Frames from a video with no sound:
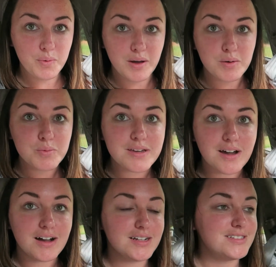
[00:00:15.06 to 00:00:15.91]
Well, we
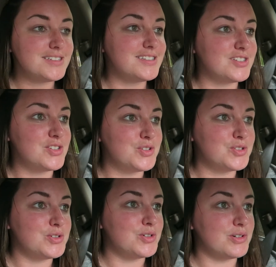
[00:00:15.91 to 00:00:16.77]
got
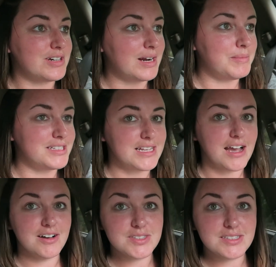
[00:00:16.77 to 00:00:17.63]
to Grandma's
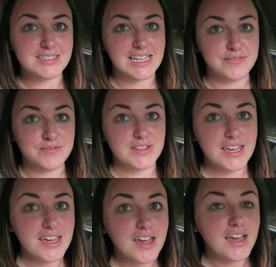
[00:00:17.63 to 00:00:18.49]
house safely.